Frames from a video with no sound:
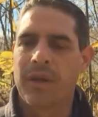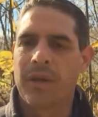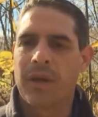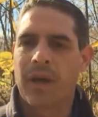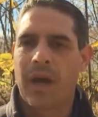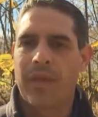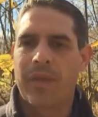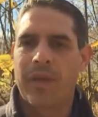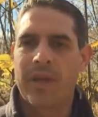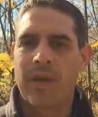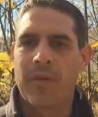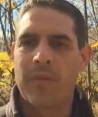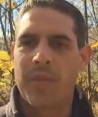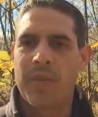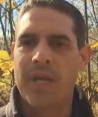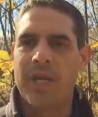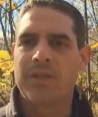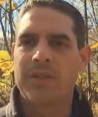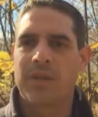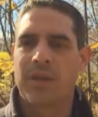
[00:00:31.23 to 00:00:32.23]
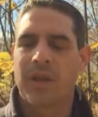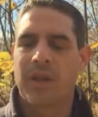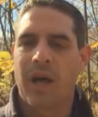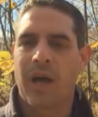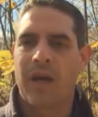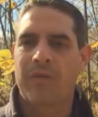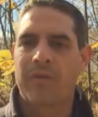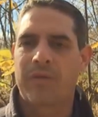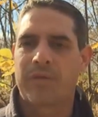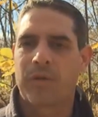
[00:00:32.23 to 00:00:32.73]
I think it means a
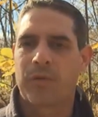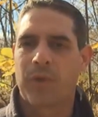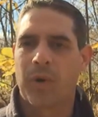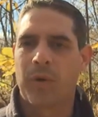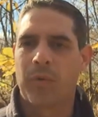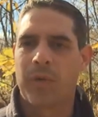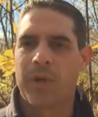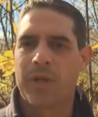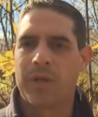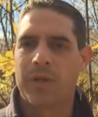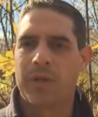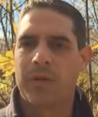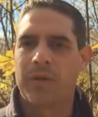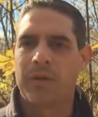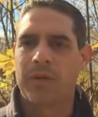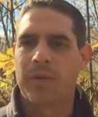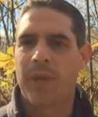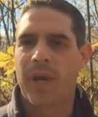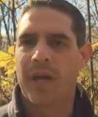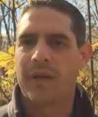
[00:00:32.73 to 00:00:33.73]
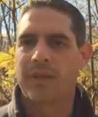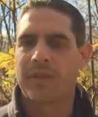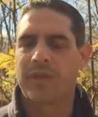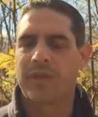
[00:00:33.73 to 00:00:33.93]
lot for what we do to manage the